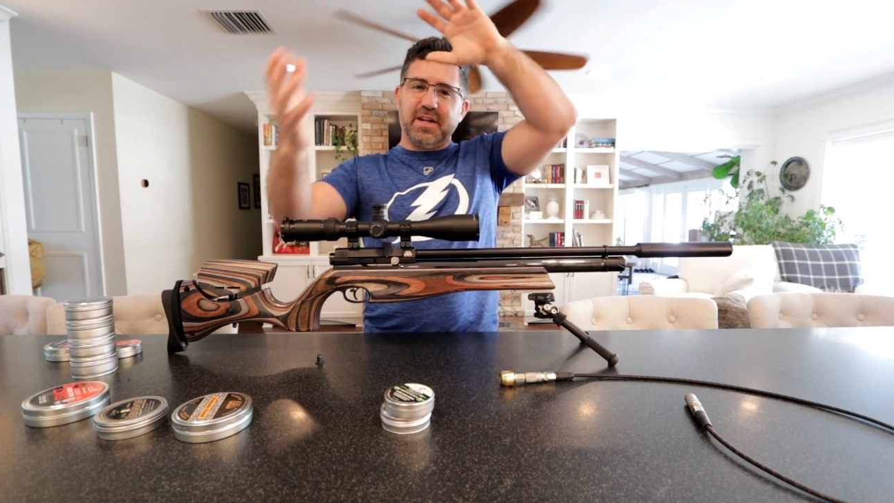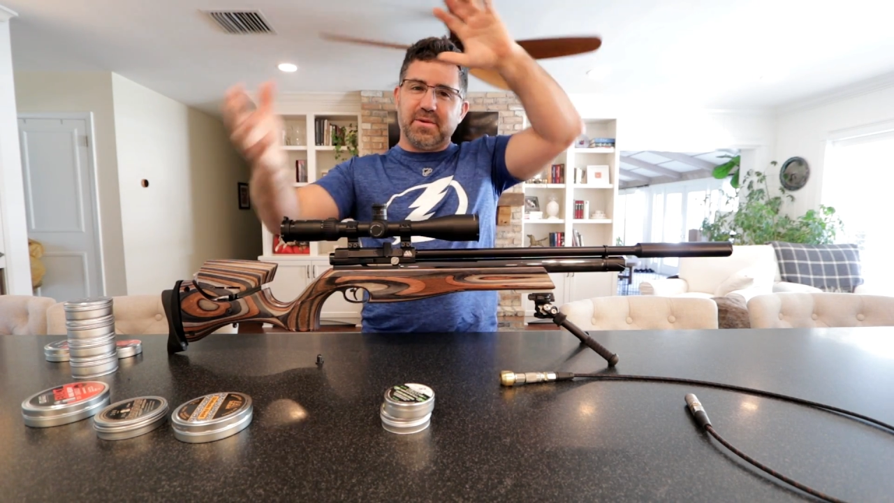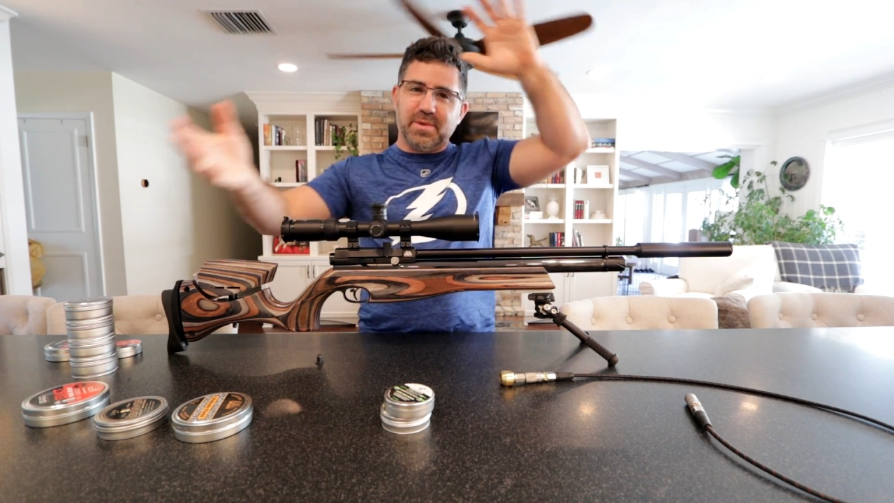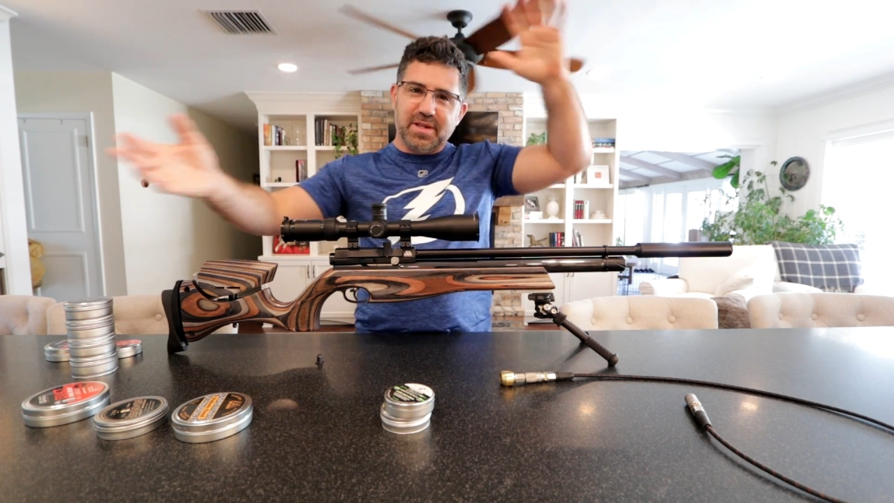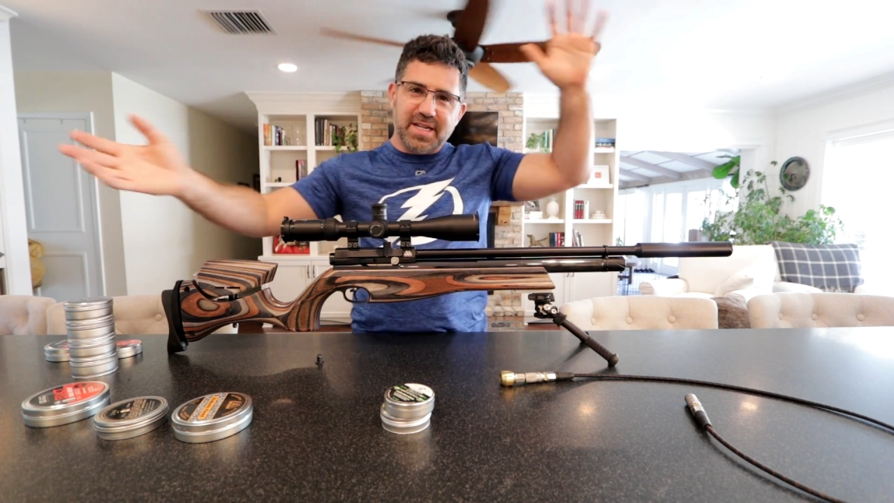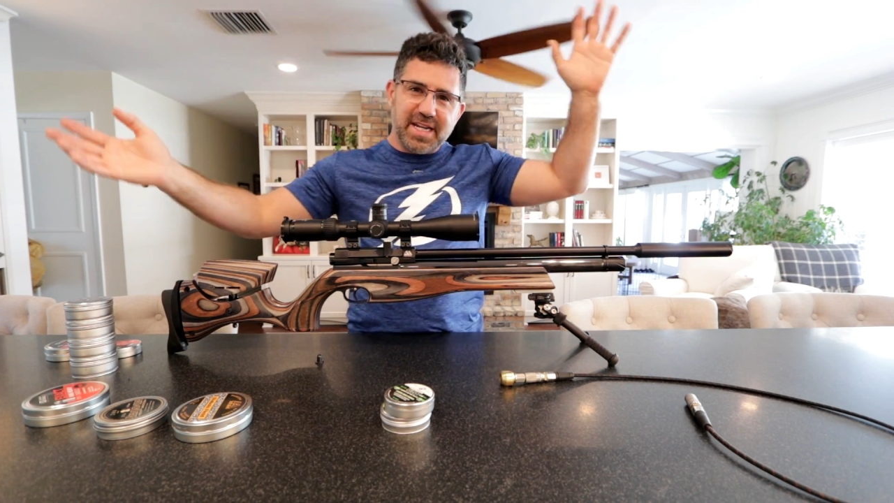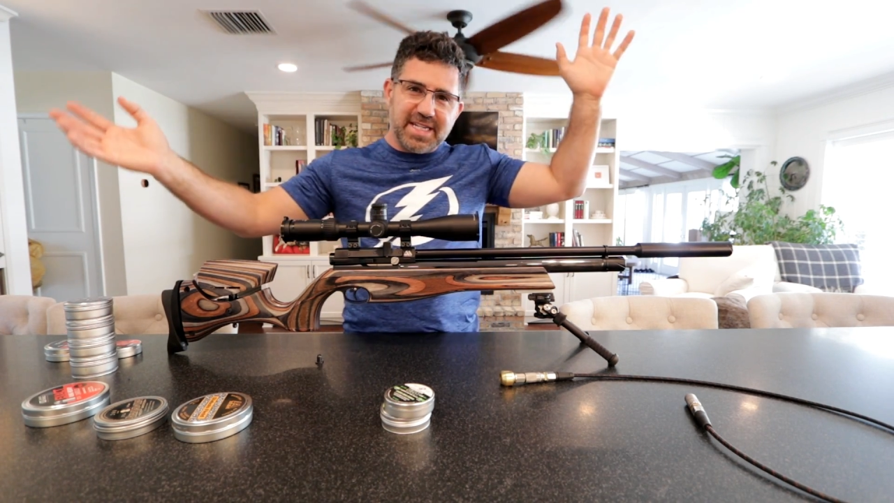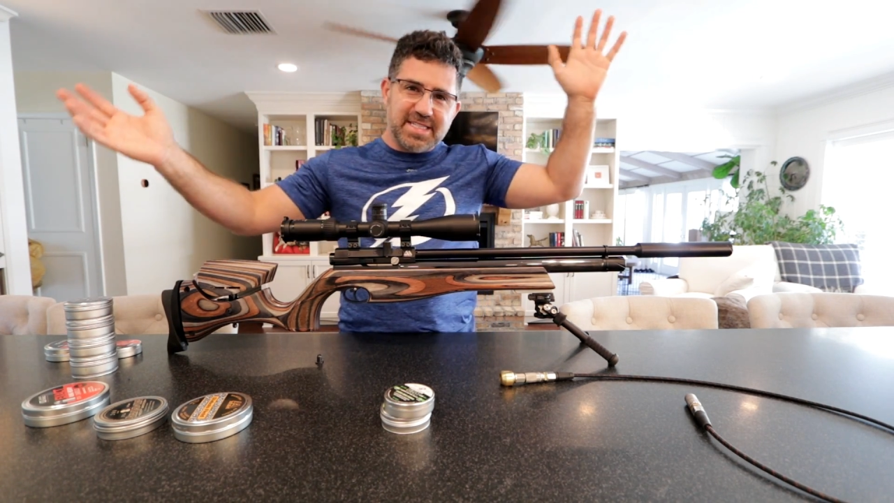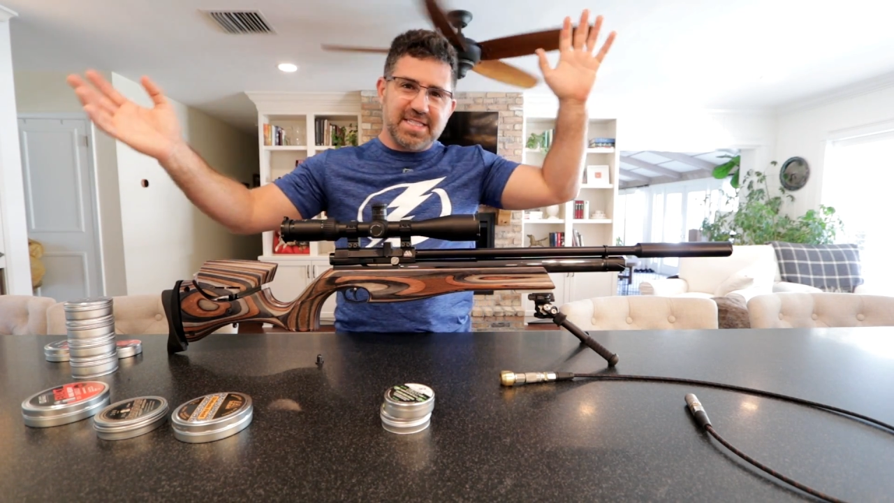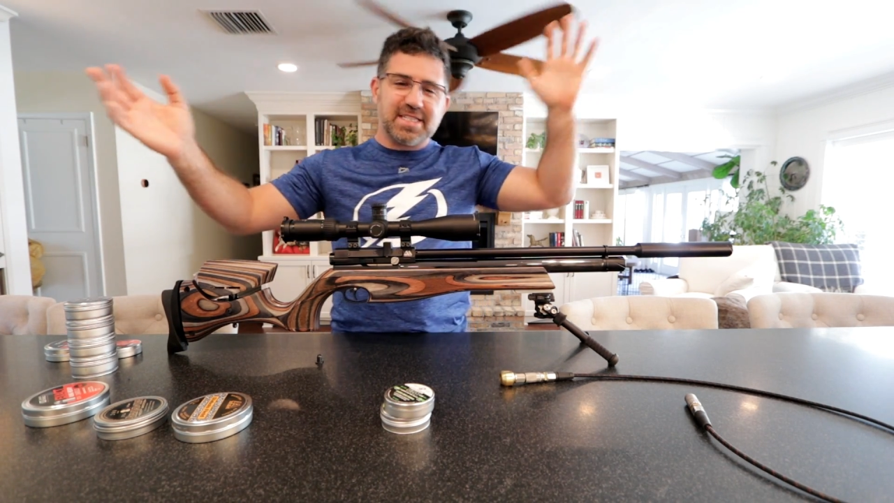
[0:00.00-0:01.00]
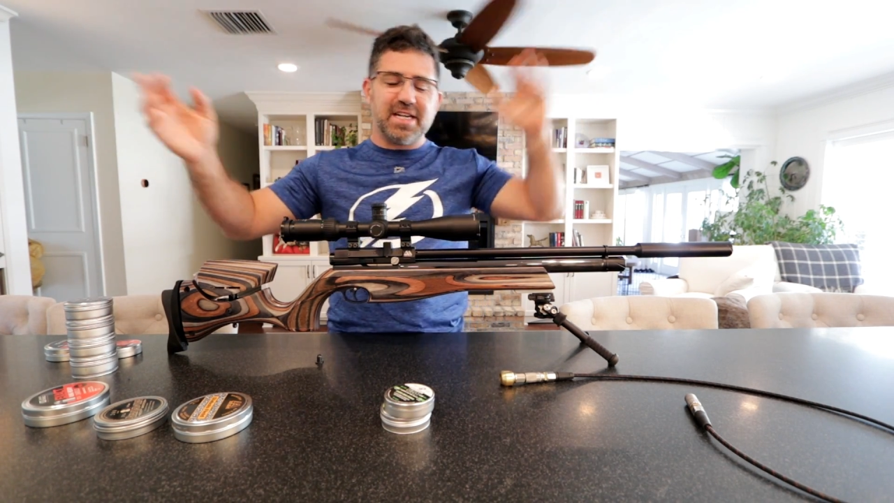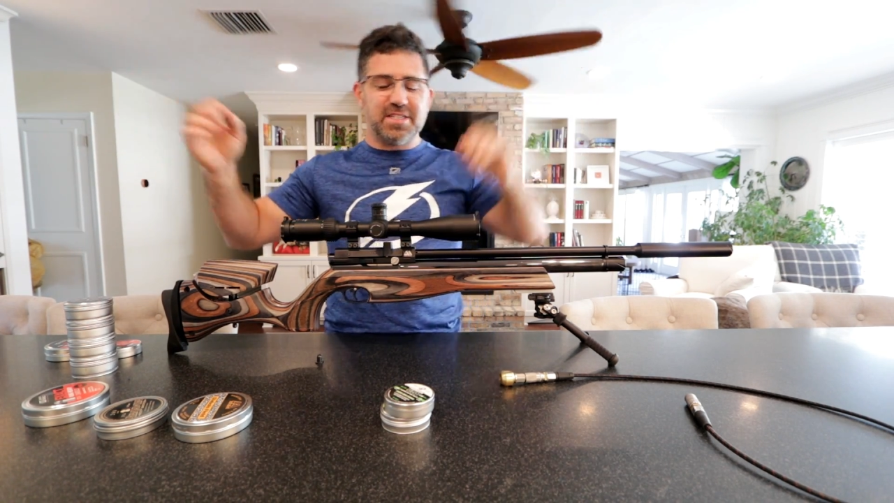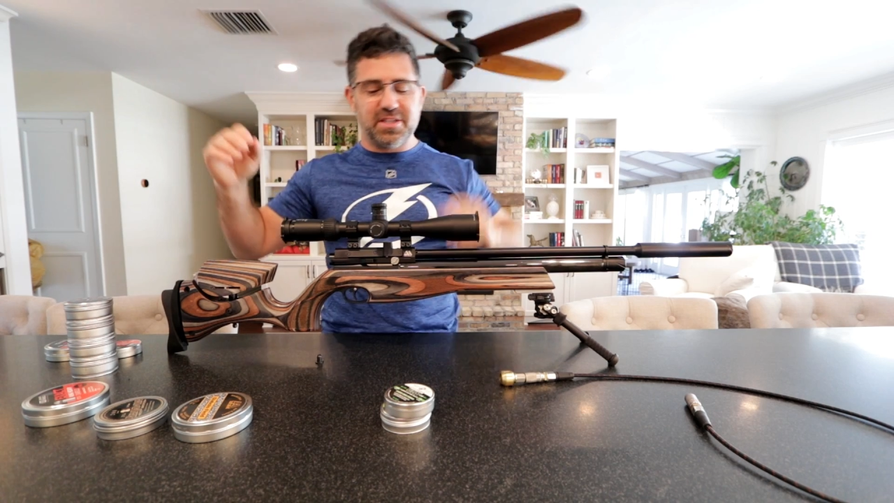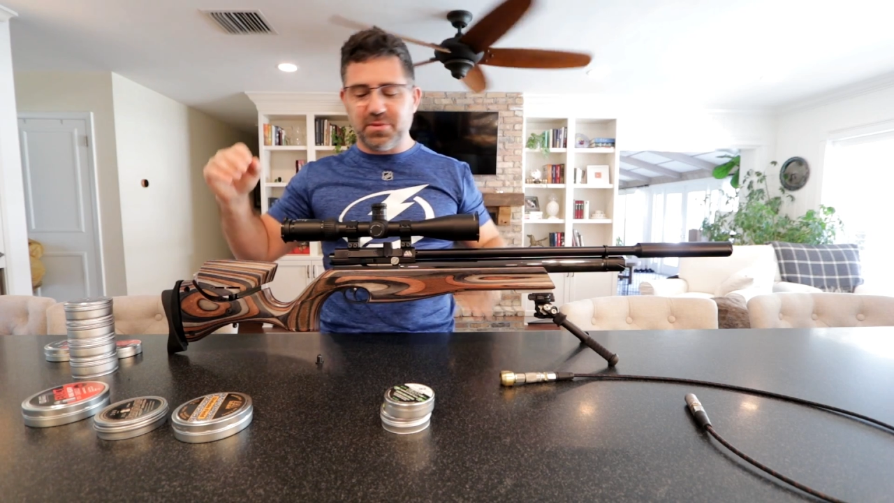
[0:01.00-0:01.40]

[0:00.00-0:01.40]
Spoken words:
in a really nice discussion